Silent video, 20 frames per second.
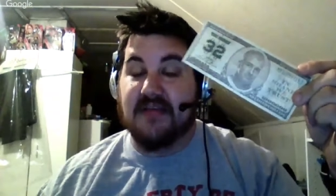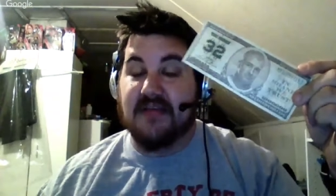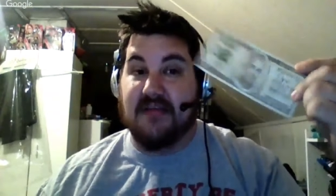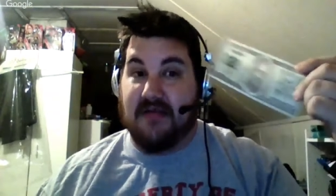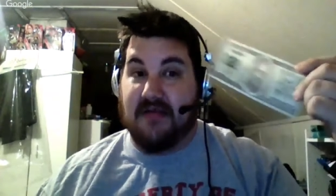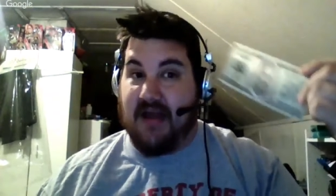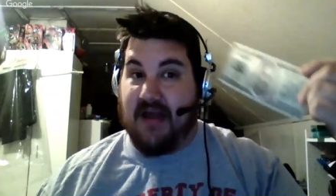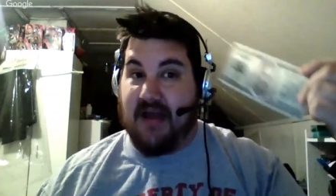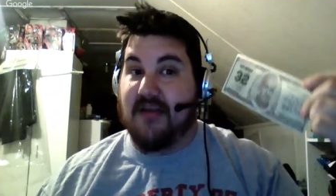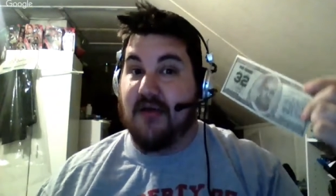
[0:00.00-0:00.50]

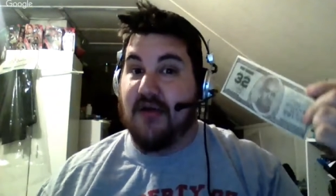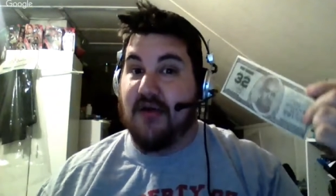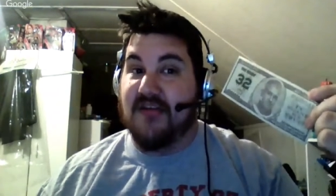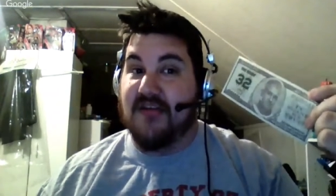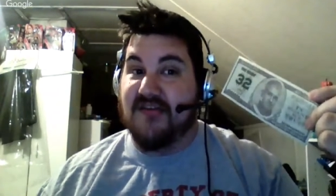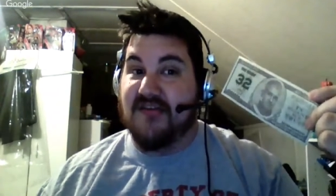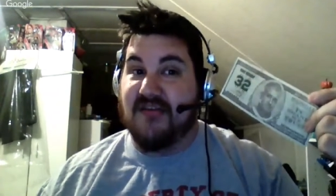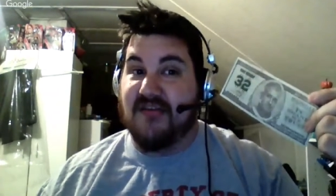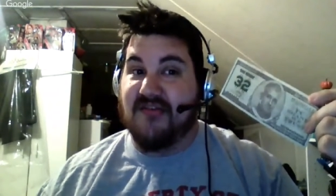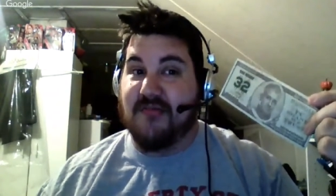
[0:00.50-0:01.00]
Did I go to
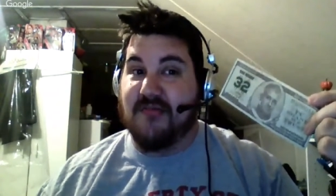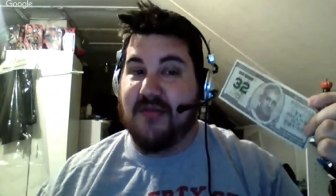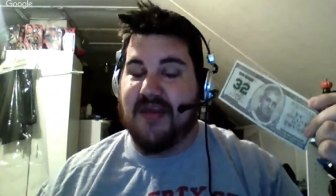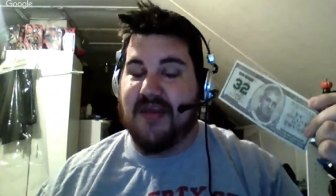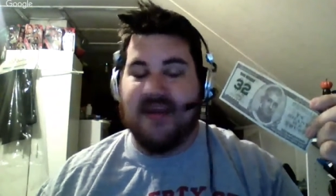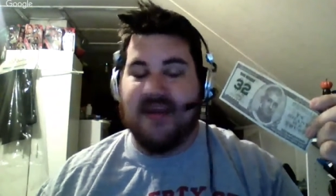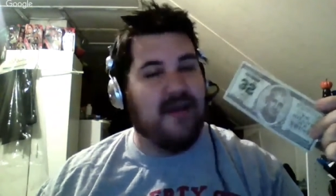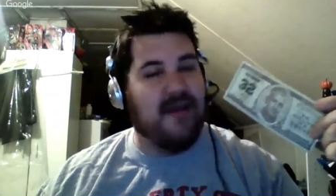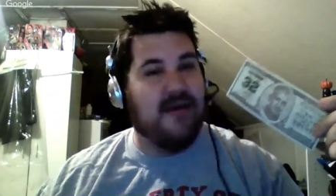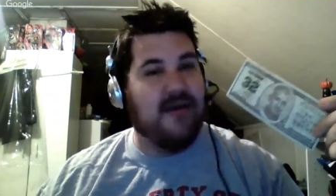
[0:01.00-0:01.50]
this
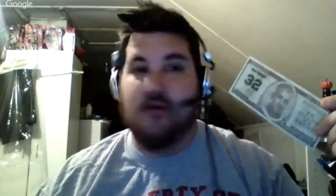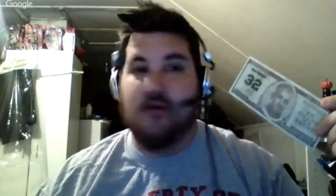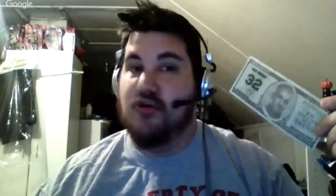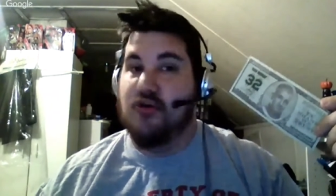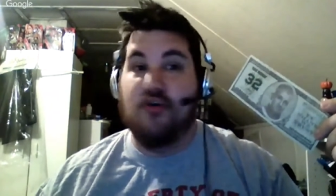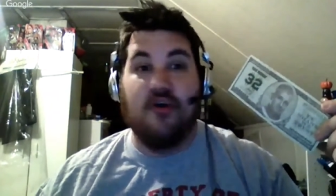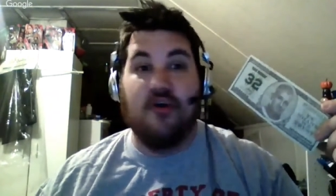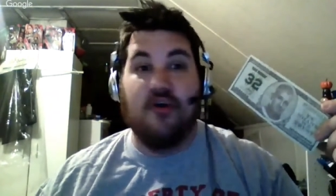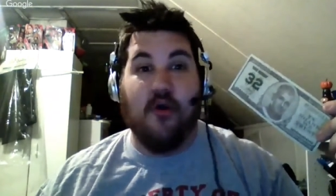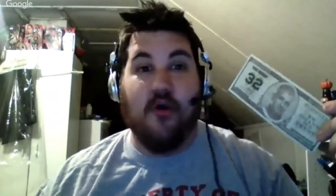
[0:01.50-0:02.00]
WrestleMania?
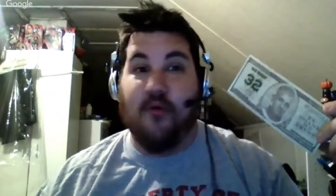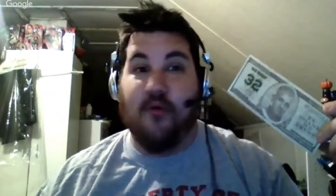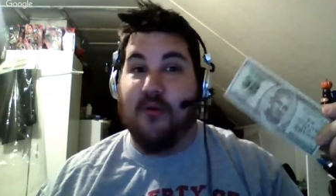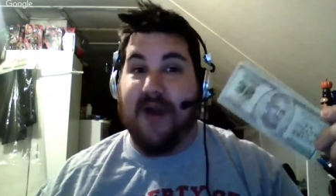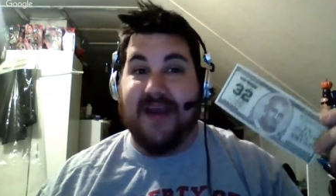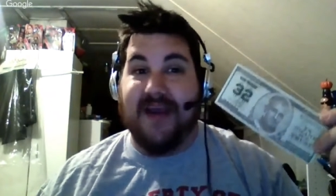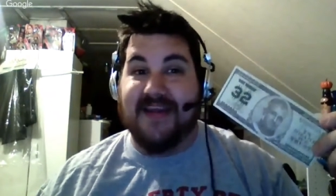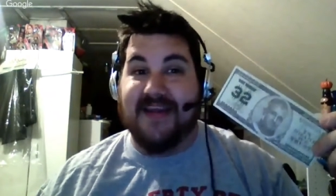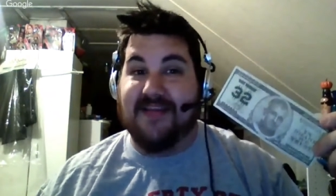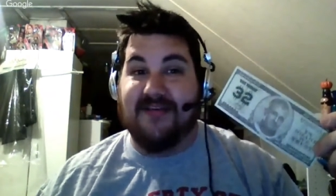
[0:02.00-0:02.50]
No,
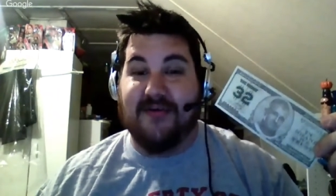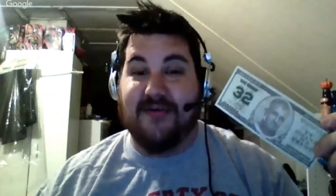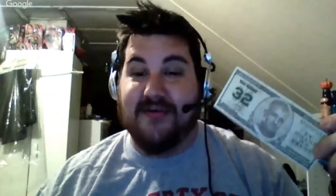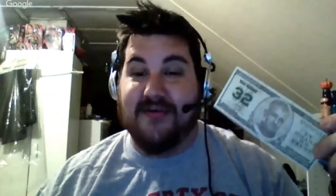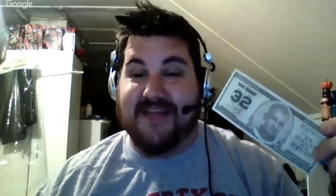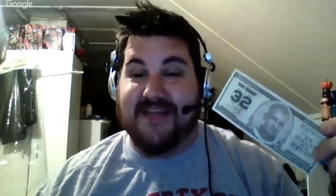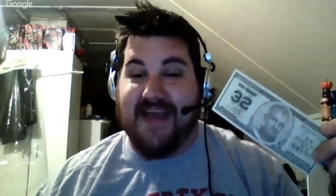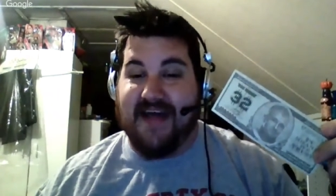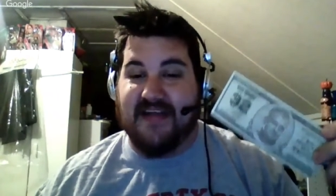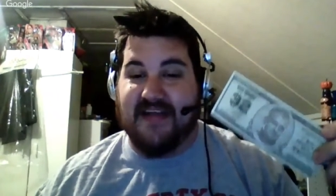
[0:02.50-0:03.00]
I didn't go
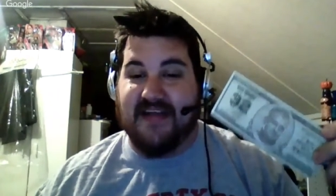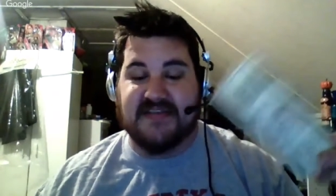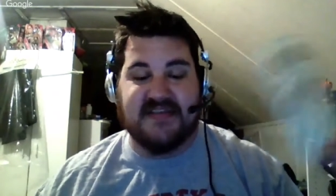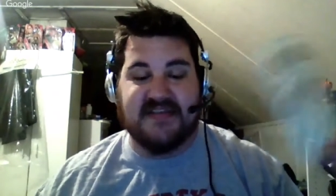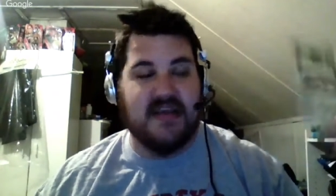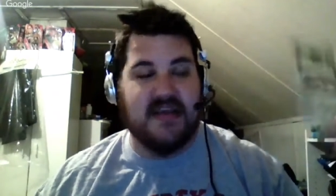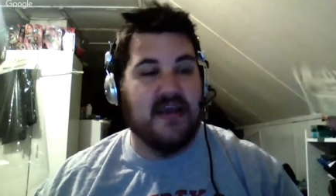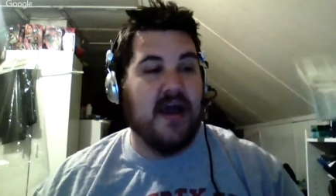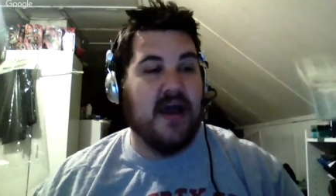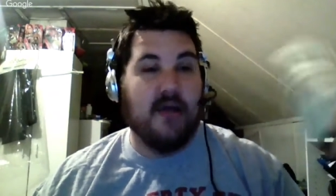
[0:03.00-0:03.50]
to
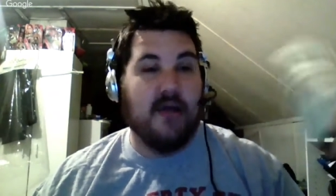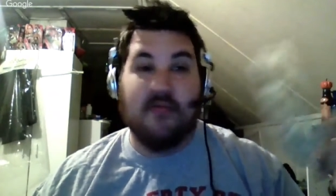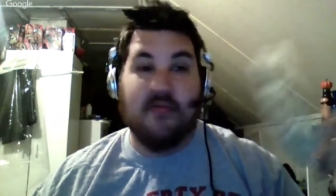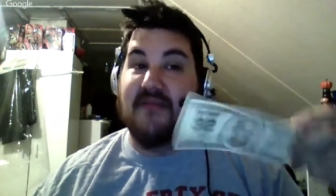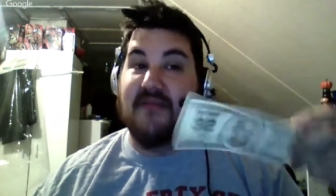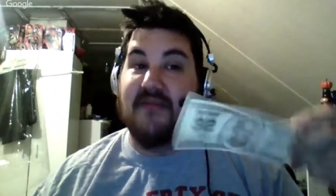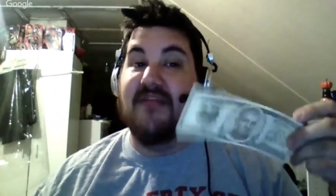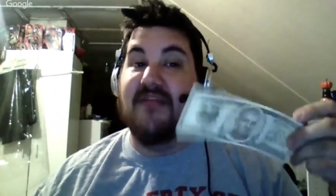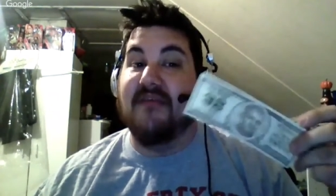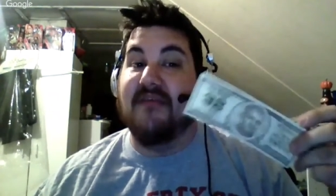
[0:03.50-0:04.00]
Dallas. I would
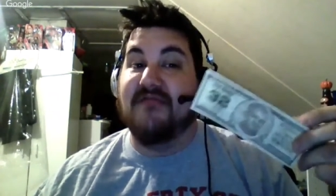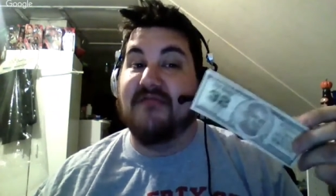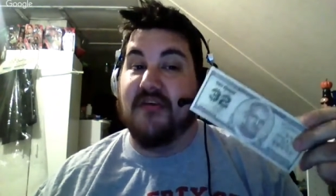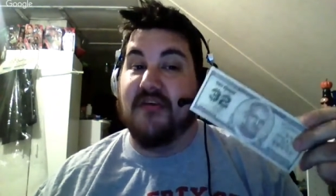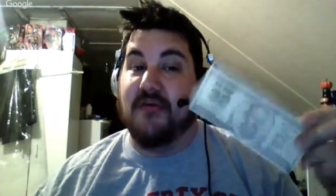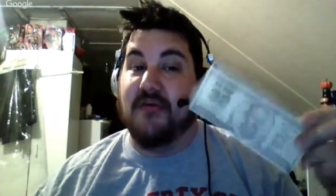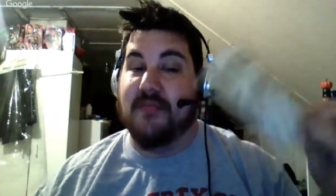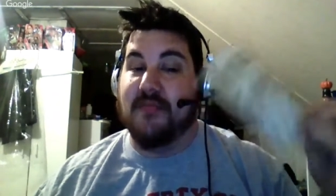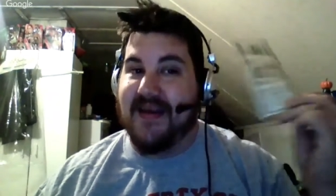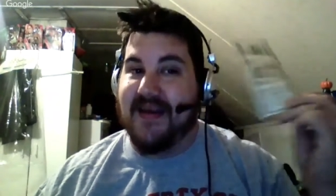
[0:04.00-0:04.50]
have loved
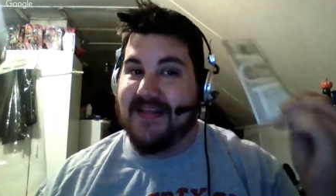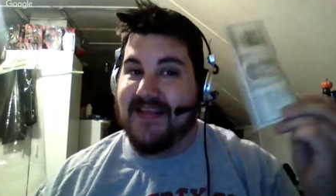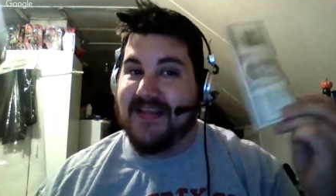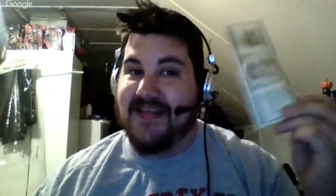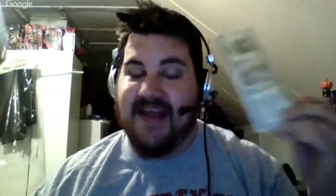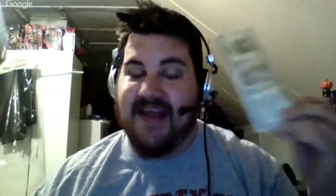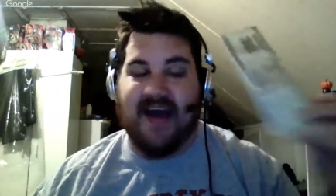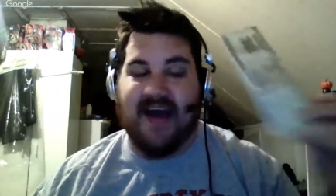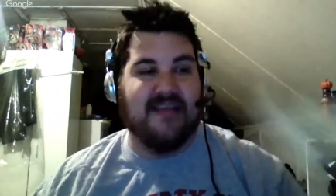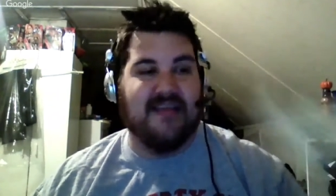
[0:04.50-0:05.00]
to, but I did
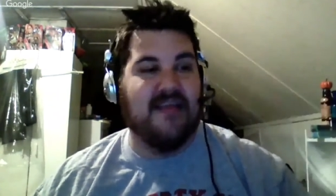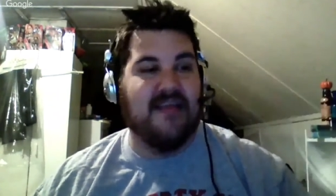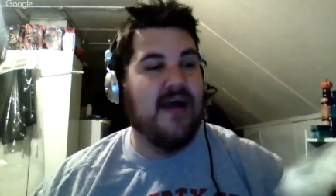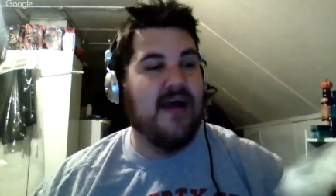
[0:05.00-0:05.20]
not.